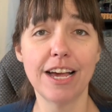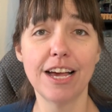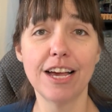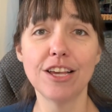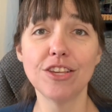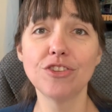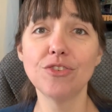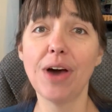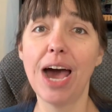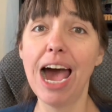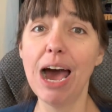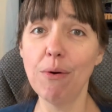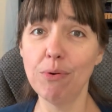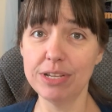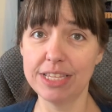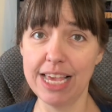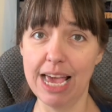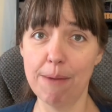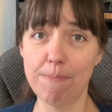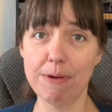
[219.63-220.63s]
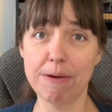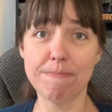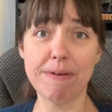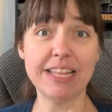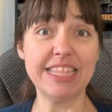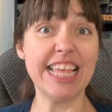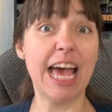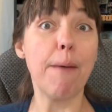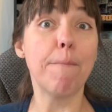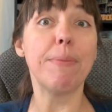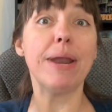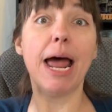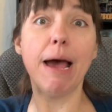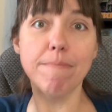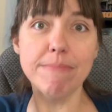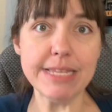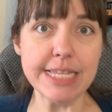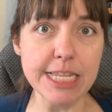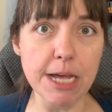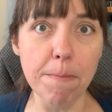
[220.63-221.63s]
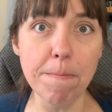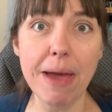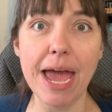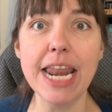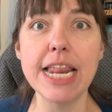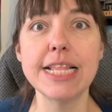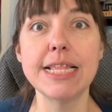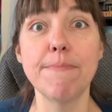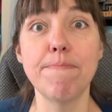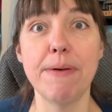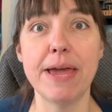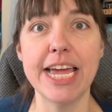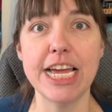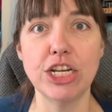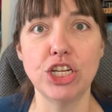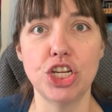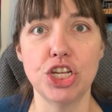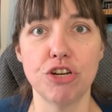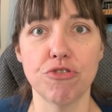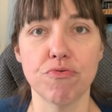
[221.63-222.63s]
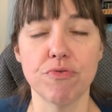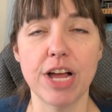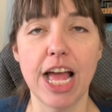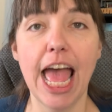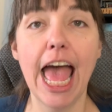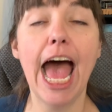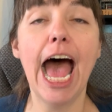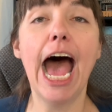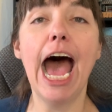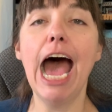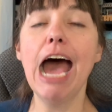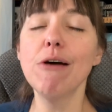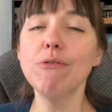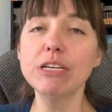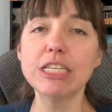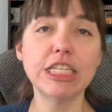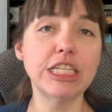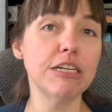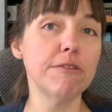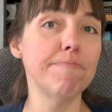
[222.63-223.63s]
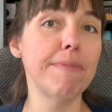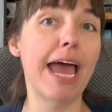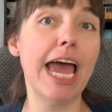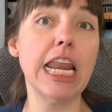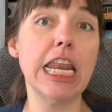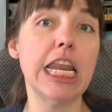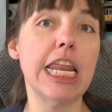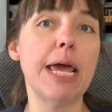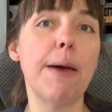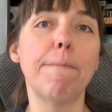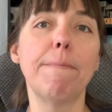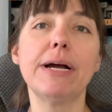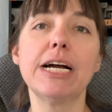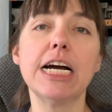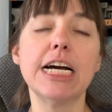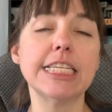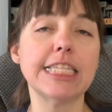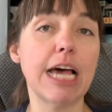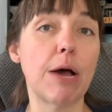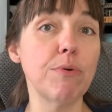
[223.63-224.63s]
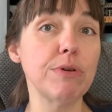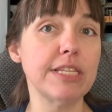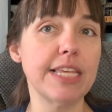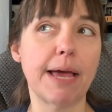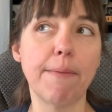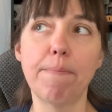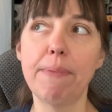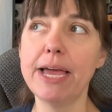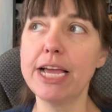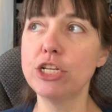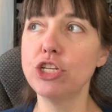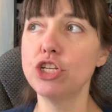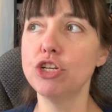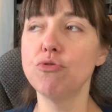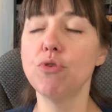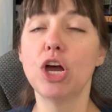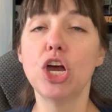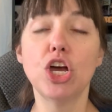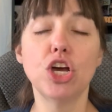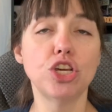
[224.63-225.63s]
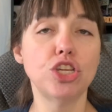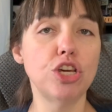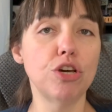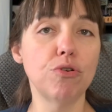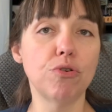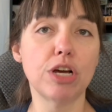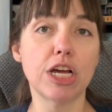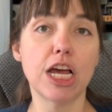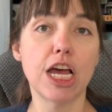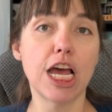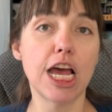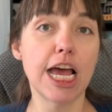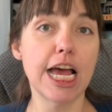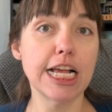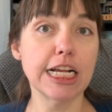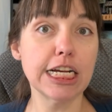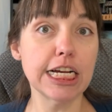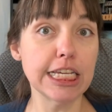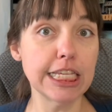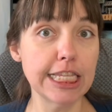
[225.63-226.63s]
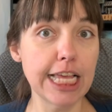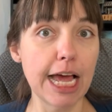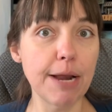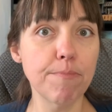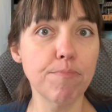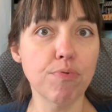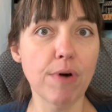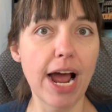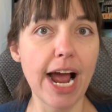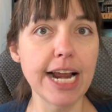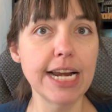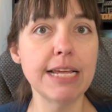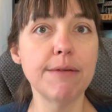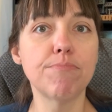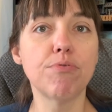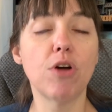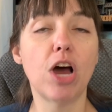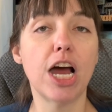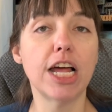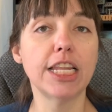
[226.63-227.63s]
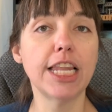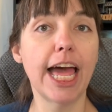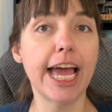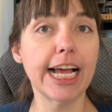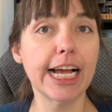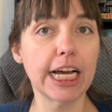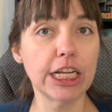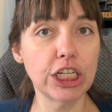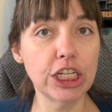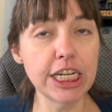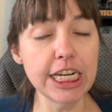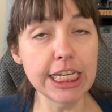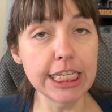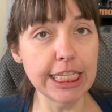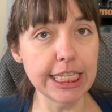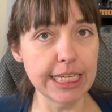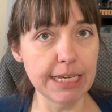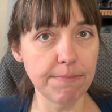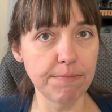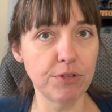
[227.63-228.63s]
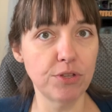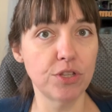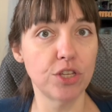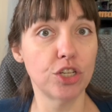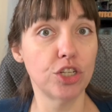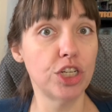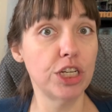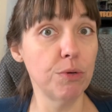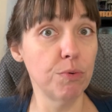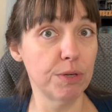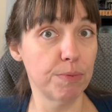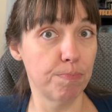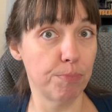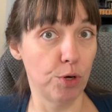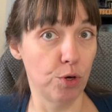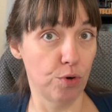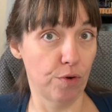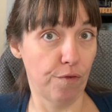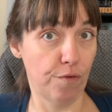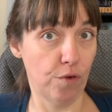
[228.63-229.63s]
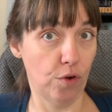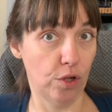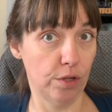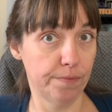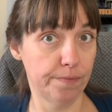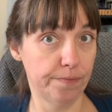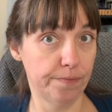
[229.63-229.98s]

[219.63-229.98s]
So I was happy about that. But I'm still mad at the Pandu. I was still mad at him because I was like, Pandu, you, because that bride he brought, like, she seems, she was beautiful.